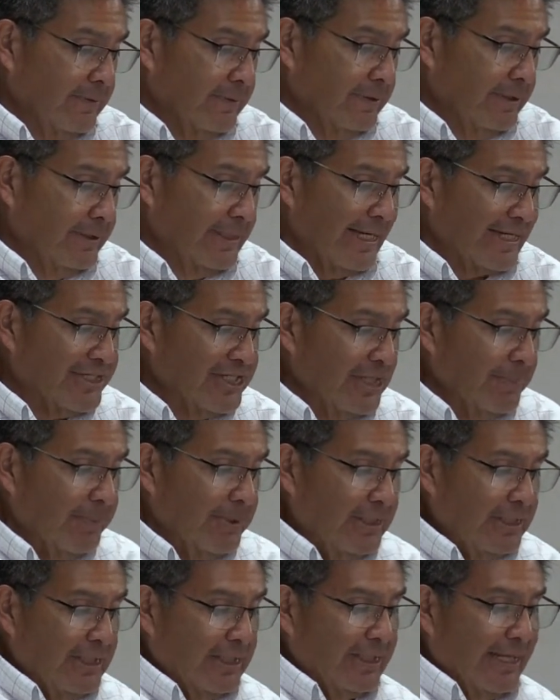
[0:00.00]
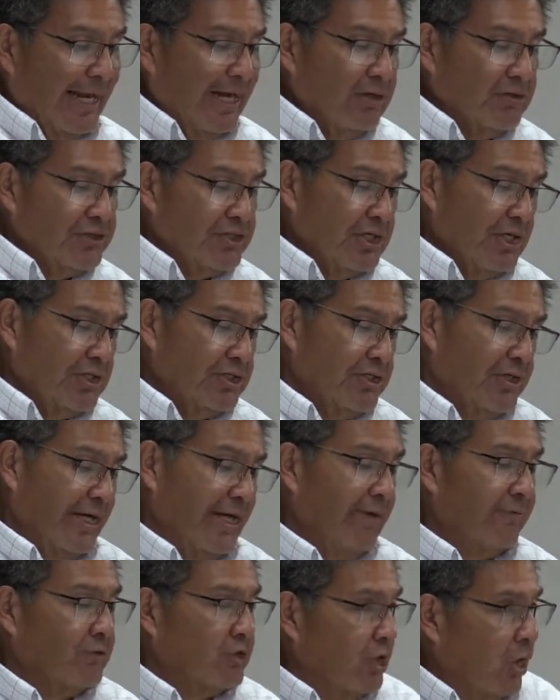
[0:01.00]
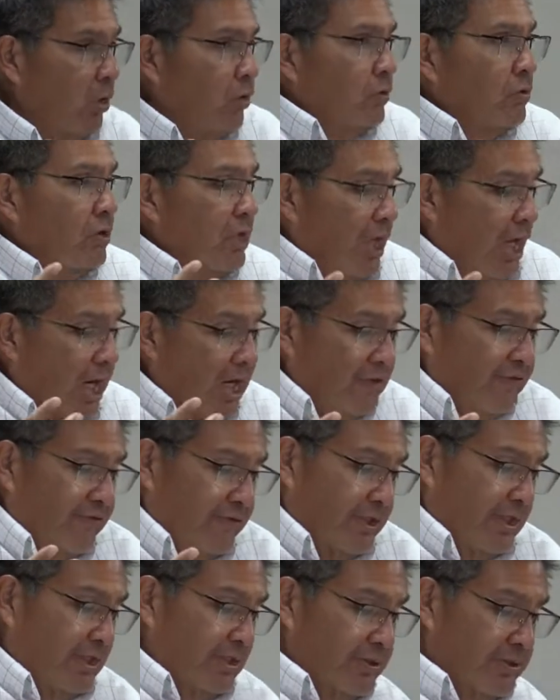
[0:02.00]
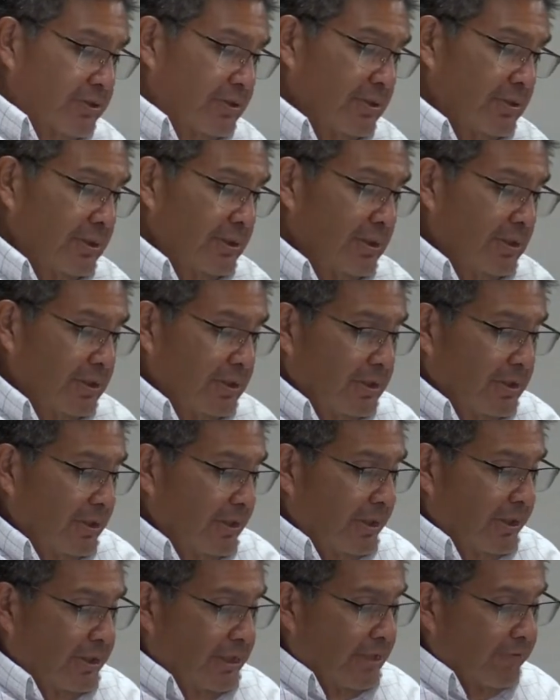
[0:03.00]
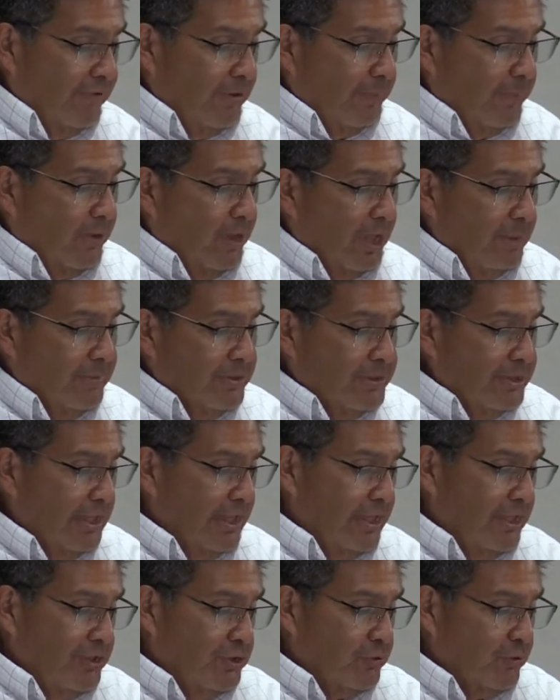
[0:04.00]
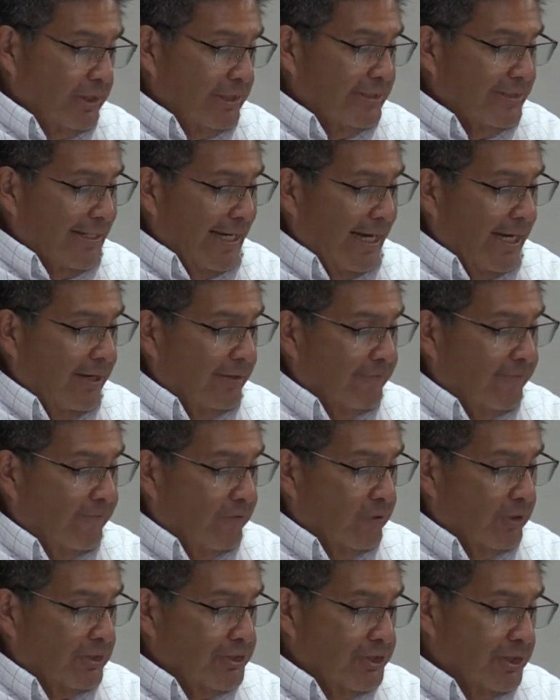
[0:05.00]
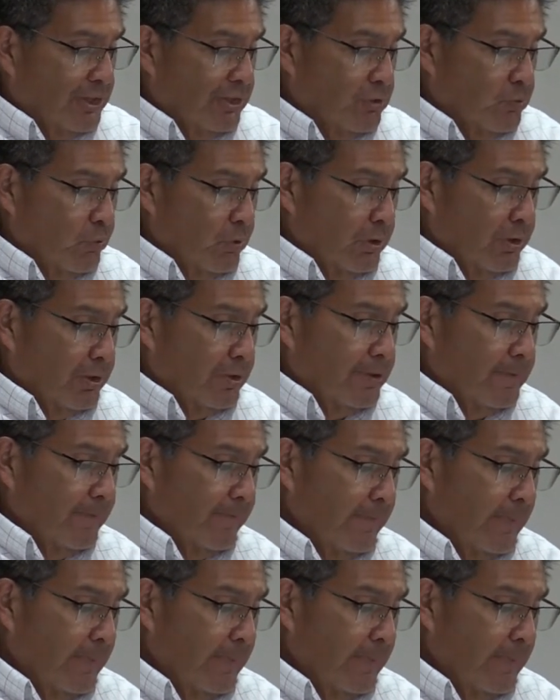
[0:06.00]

And that simply allows us to have total confidence in every promise that He's written down for us in His Word.